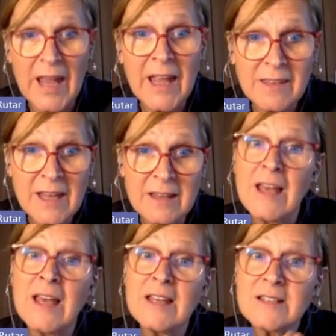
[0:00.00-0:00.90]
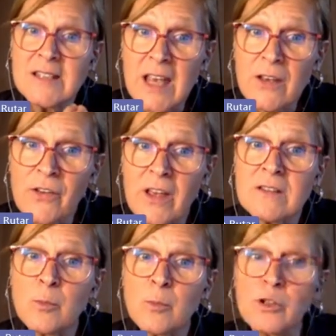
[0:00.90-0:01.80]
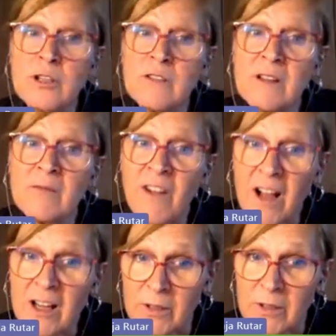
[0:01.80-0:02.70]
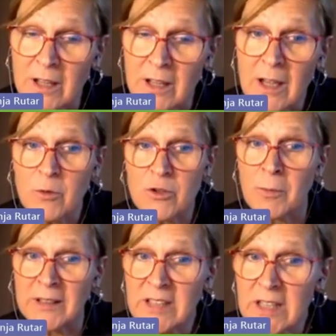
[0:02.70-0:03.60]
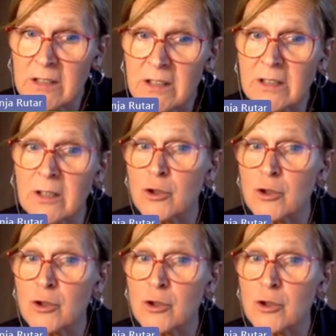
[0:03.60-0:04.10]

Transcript: And then safe and supportive environment with material,